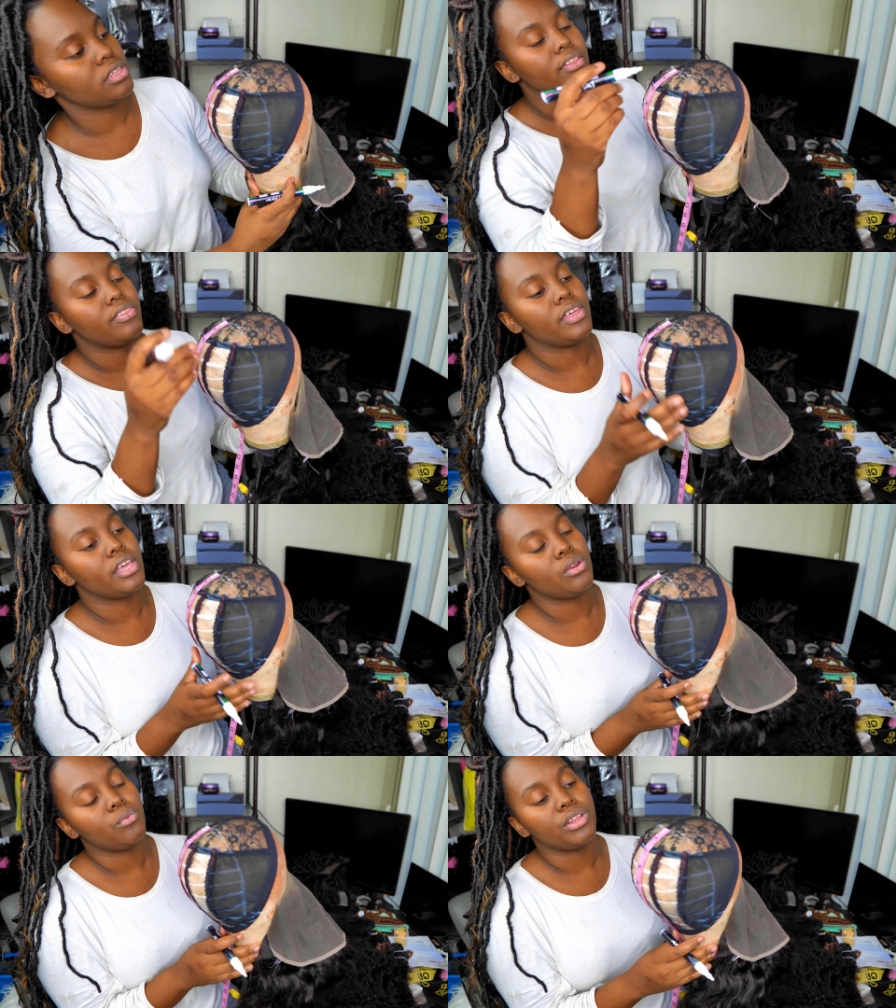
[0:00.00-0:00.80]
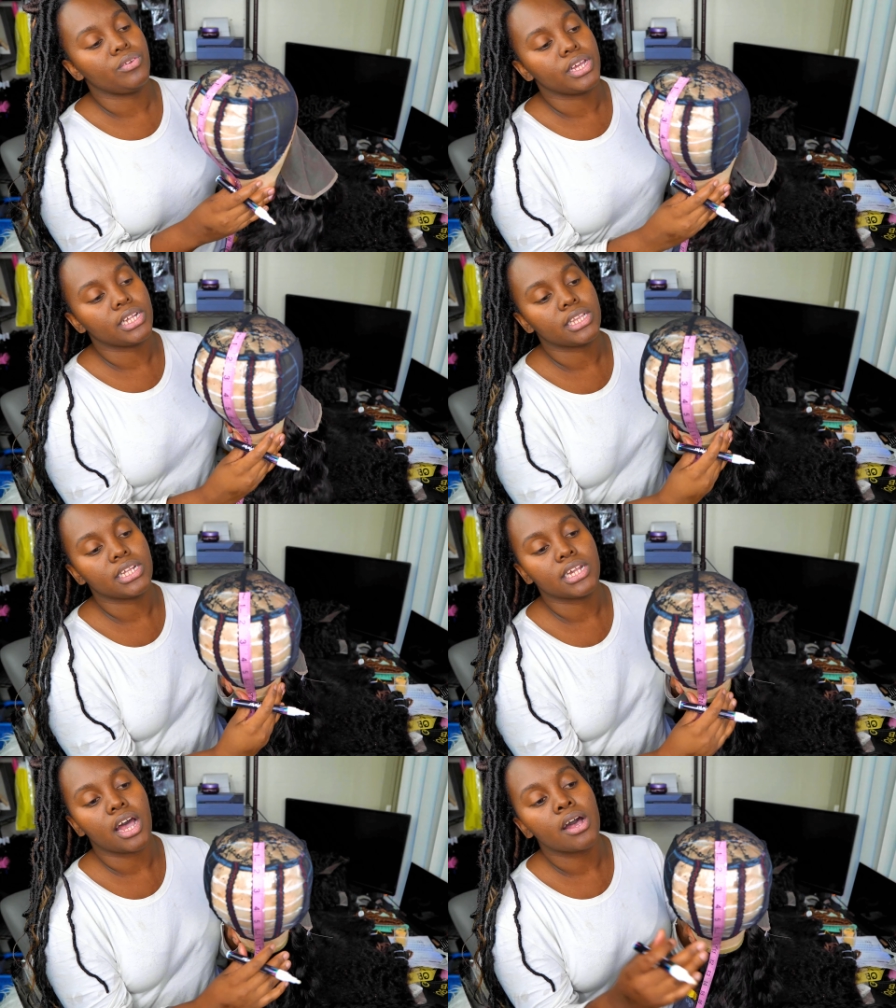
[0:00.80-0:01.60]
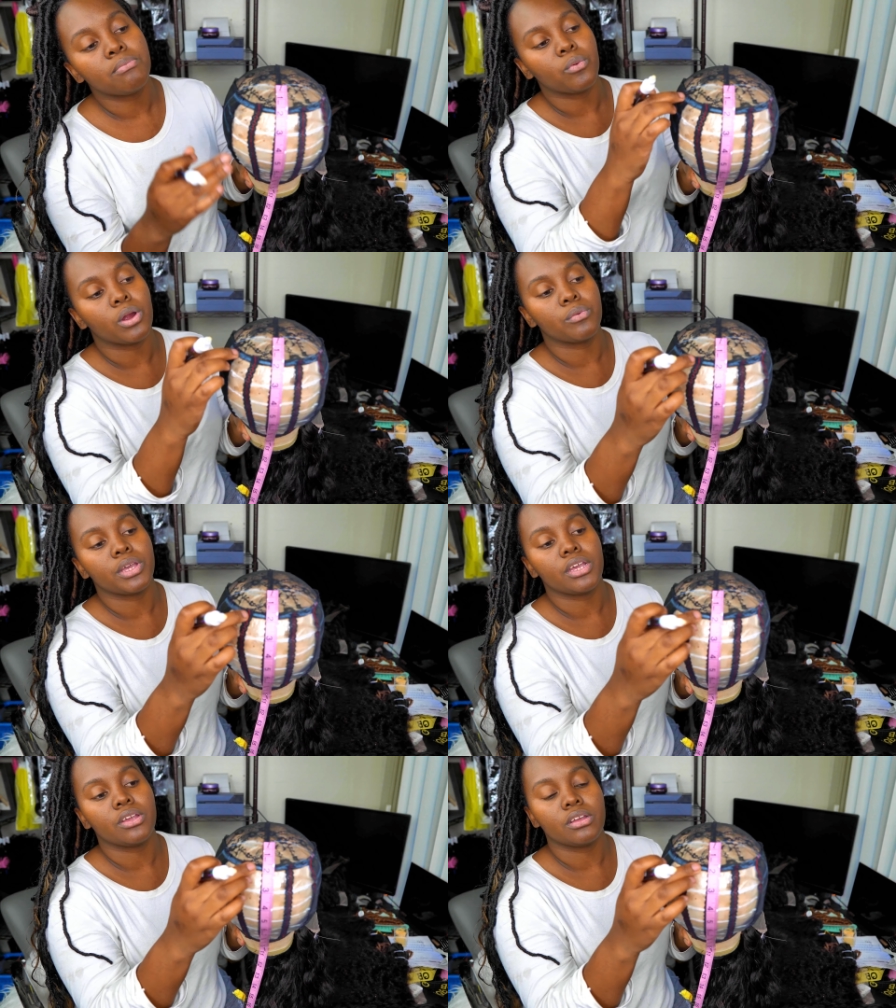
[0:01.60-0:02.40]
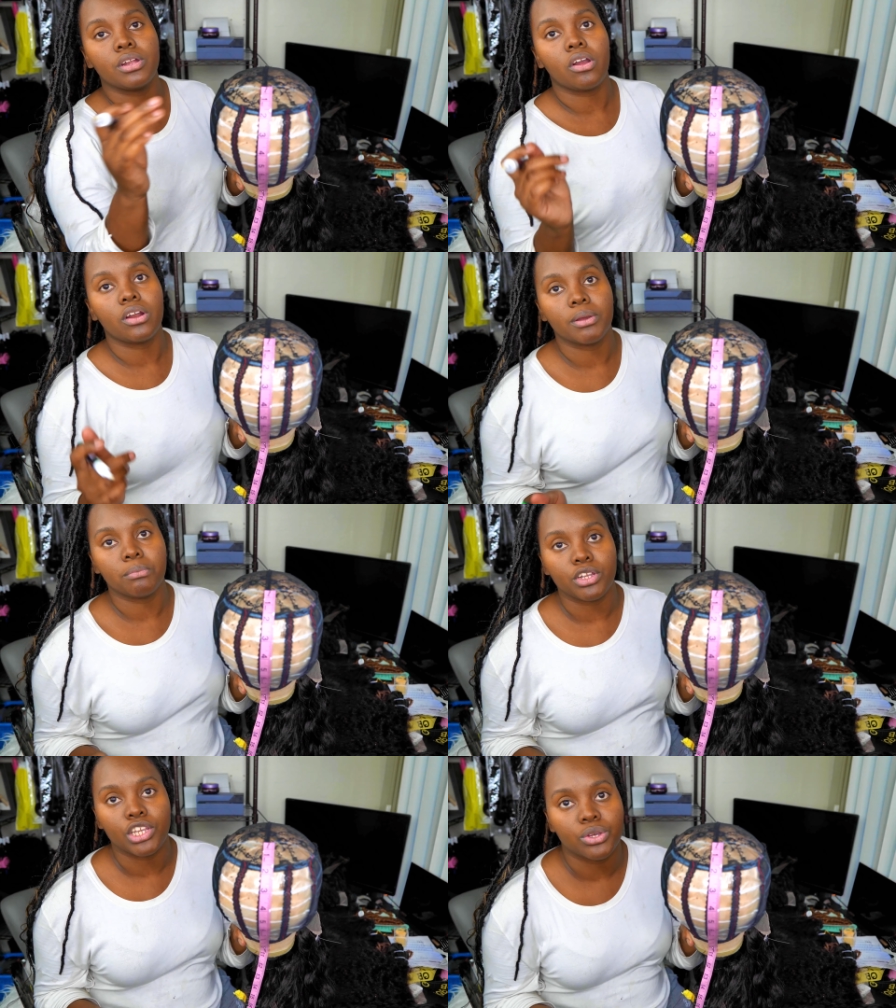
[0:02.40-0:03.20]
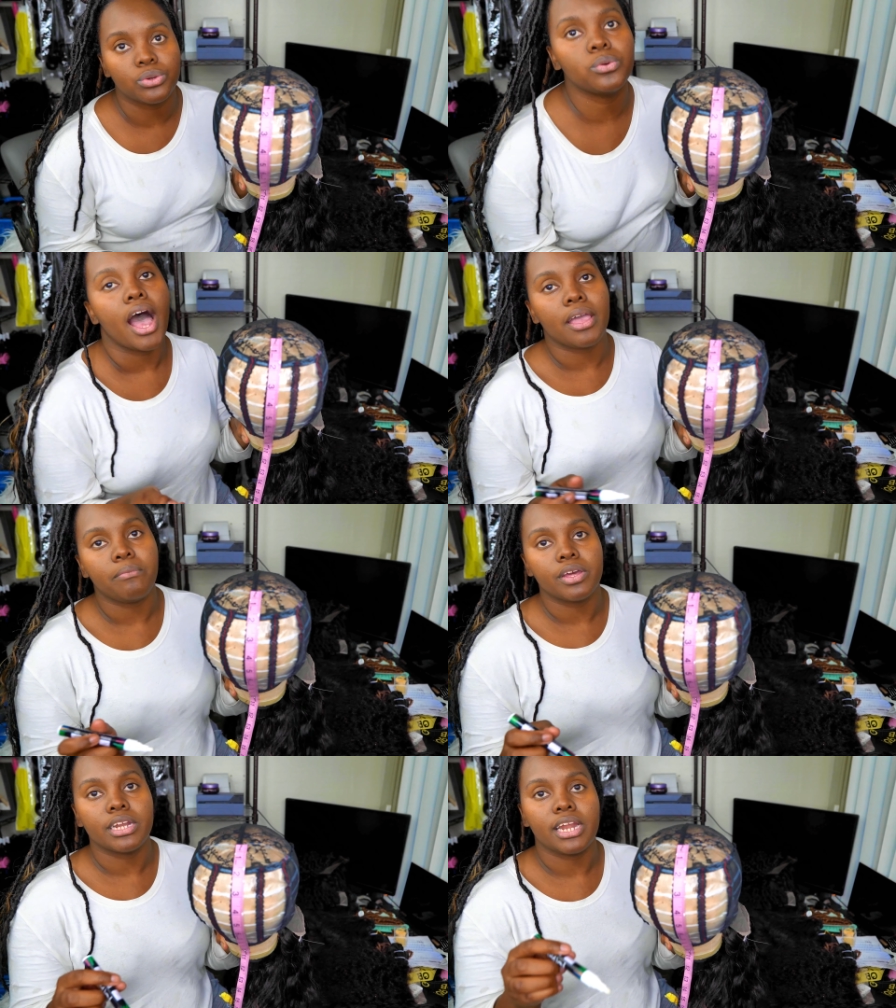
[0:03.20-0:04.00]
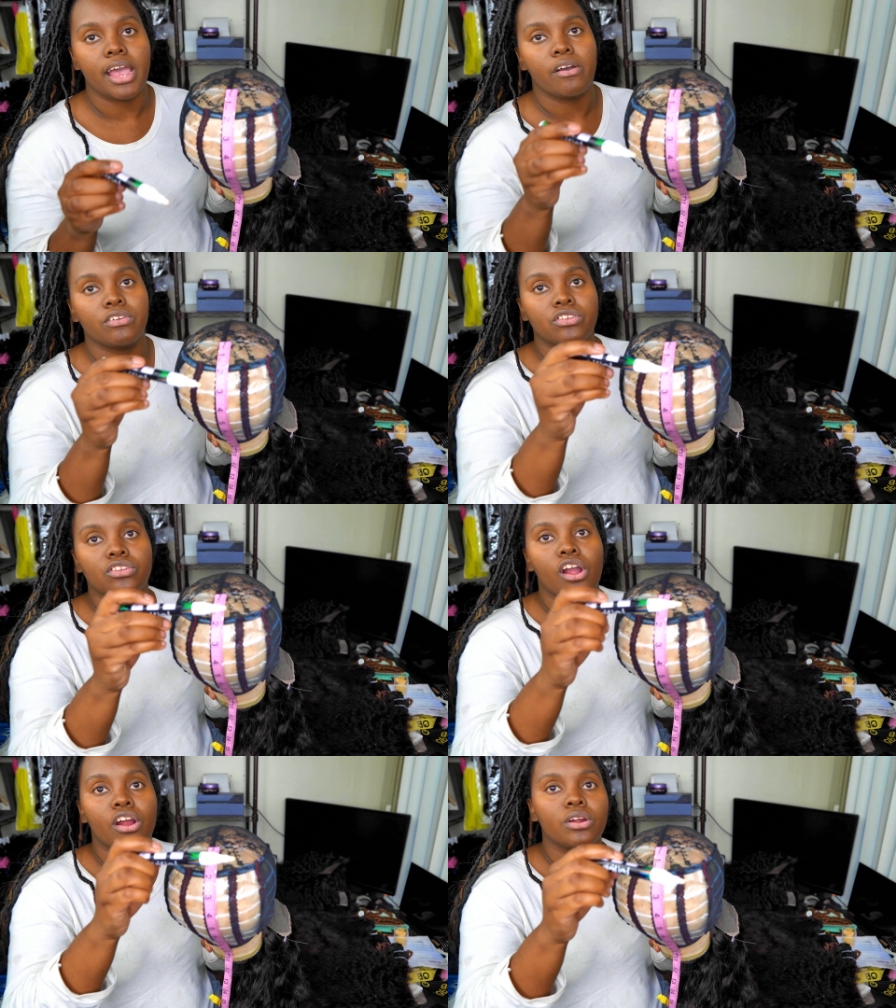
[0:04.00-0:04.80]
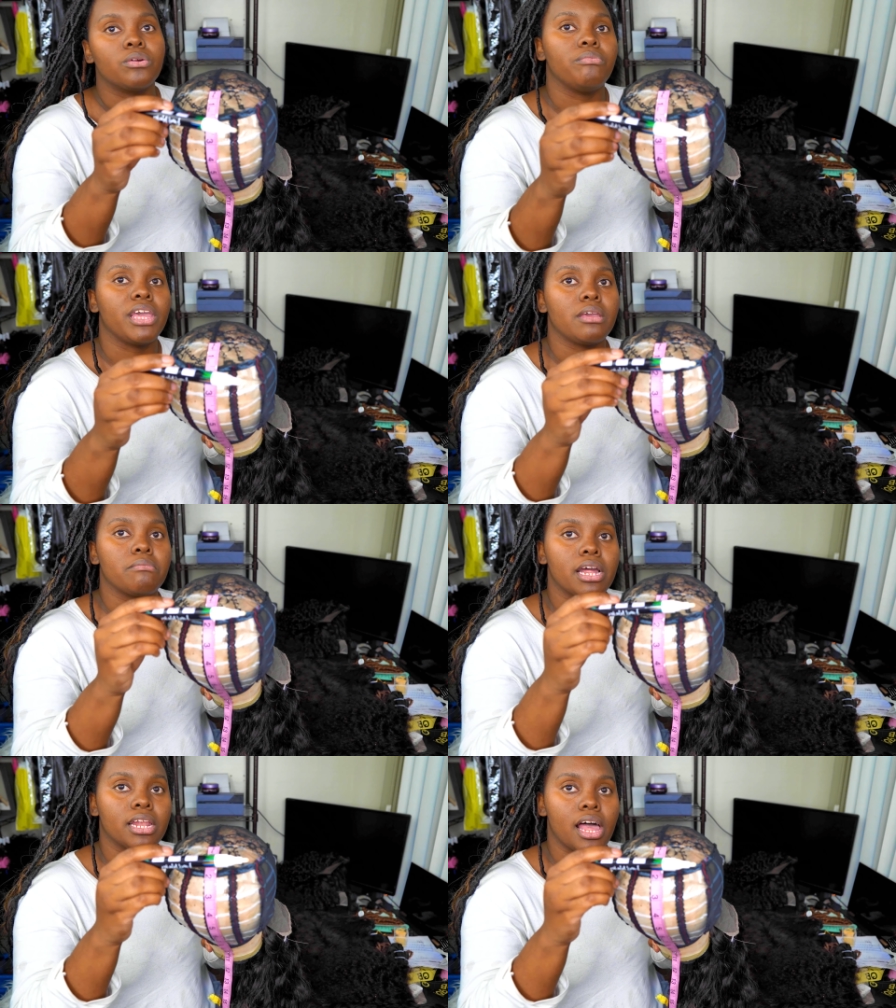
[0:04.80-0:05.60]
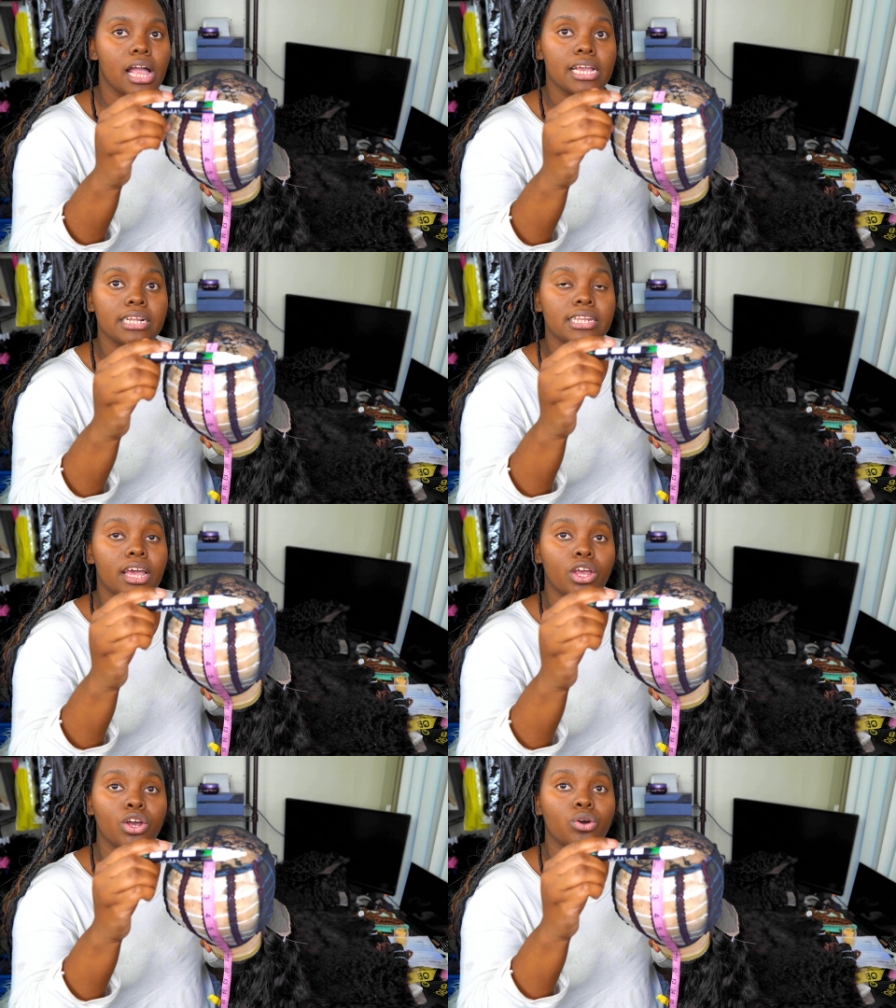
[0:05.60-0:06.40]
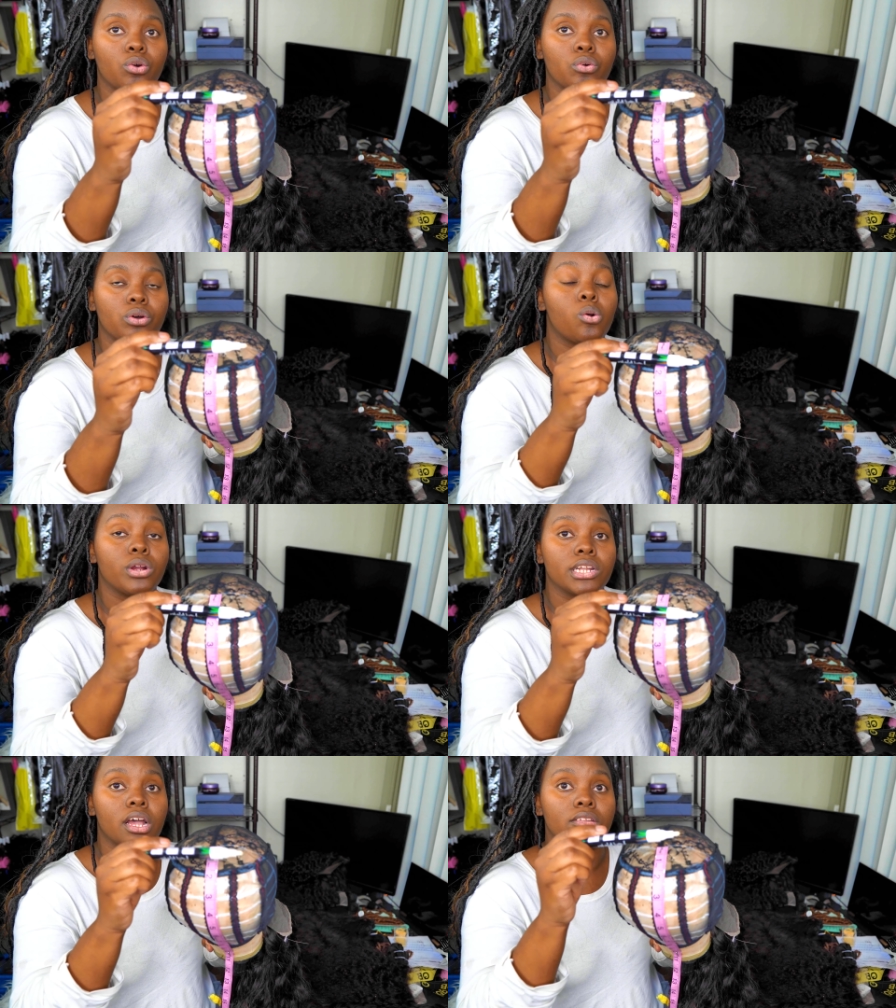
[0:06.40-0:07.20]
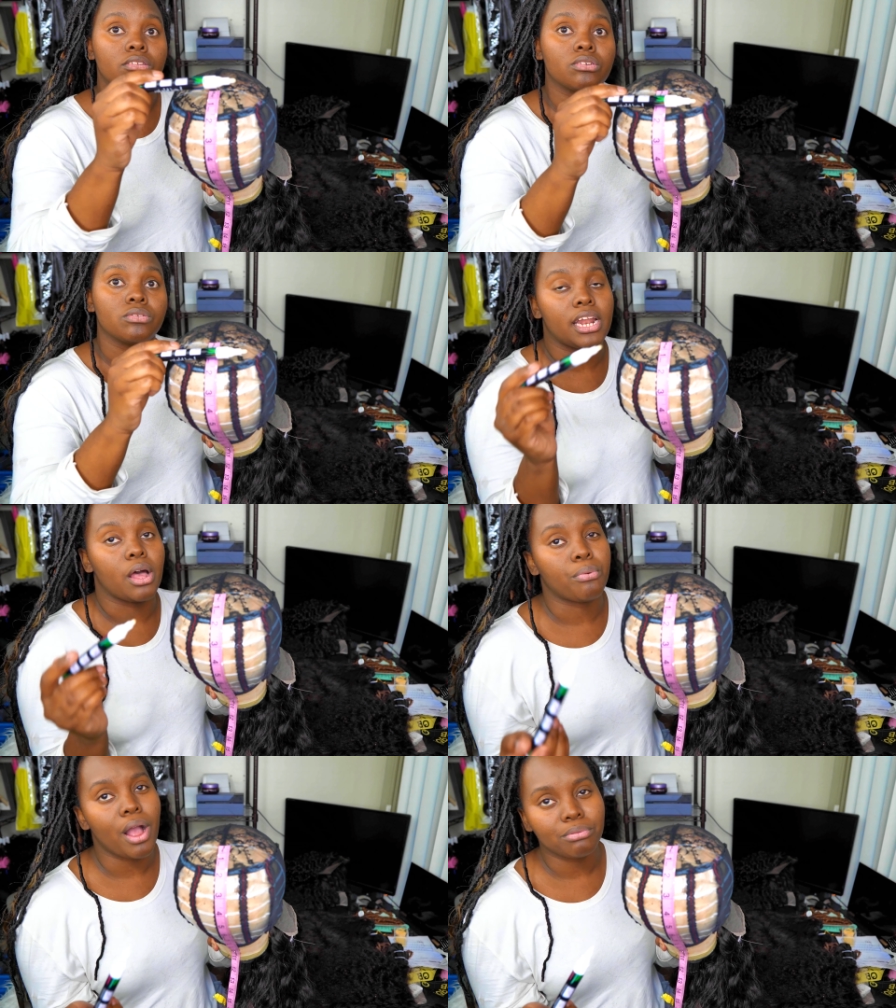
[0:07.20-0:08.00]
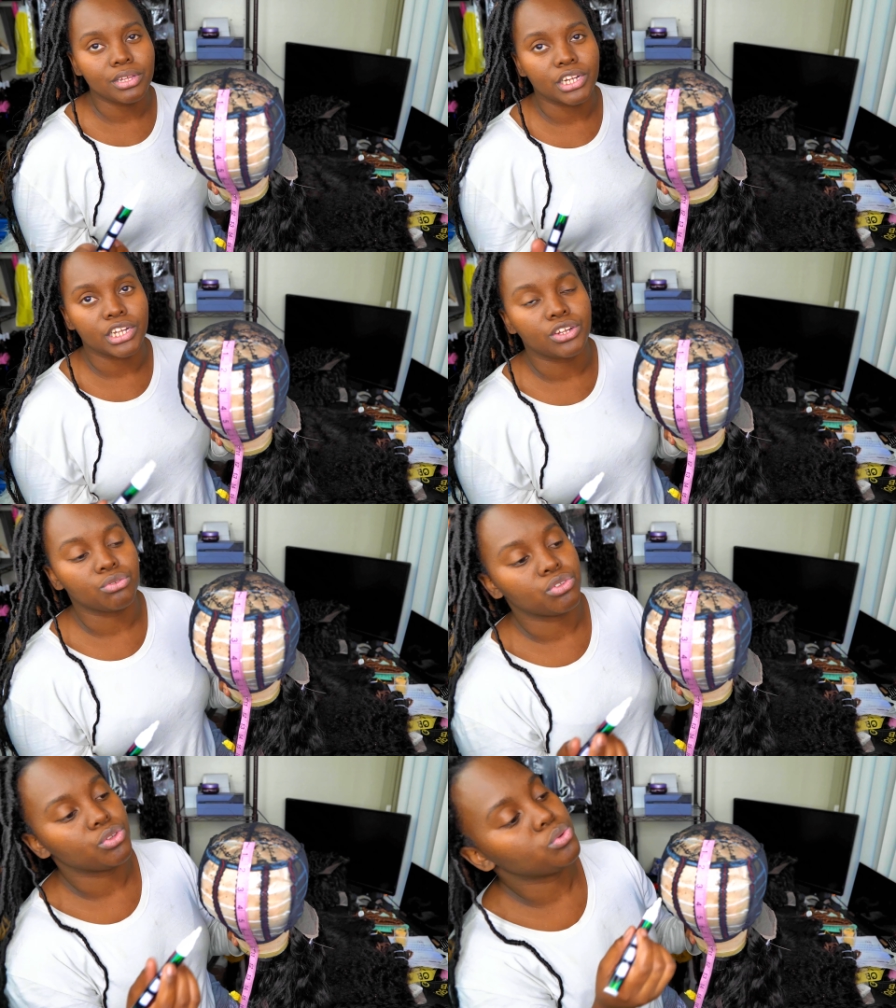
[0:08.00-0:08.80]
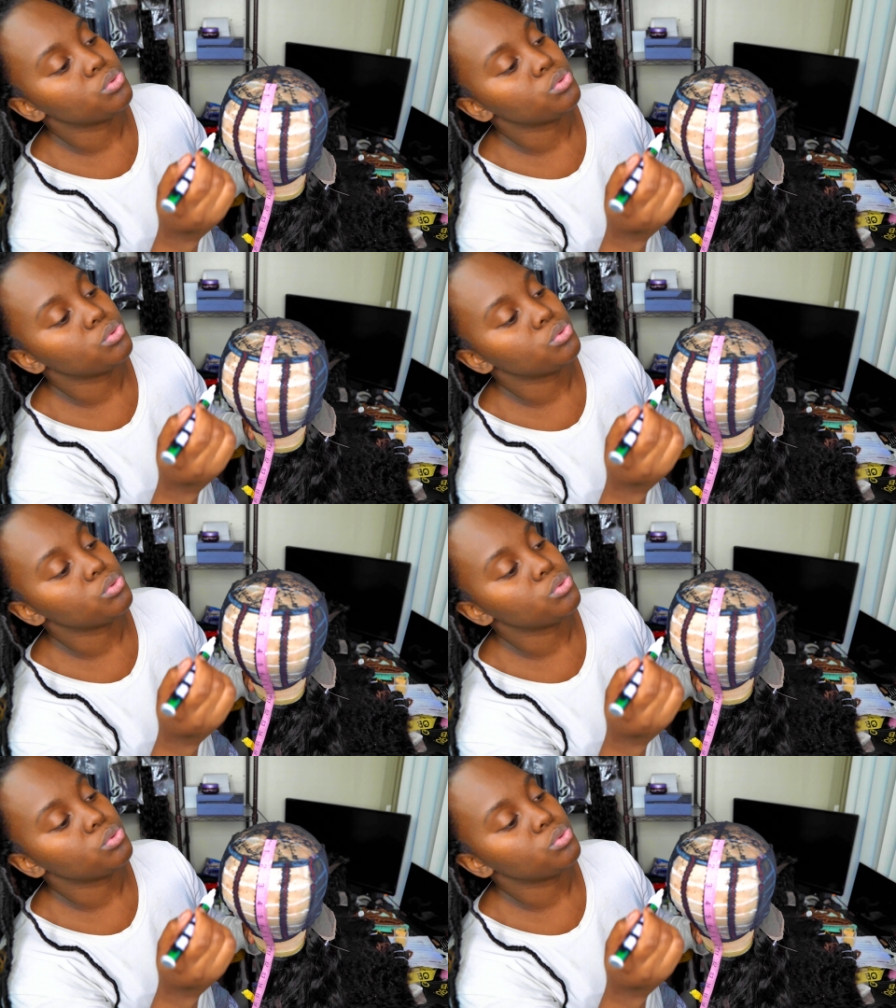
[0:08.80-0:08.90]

and then when you get to the top where we put our number 2, I'm going to now start making my lines that go horizontal, and I'll probably just do 2.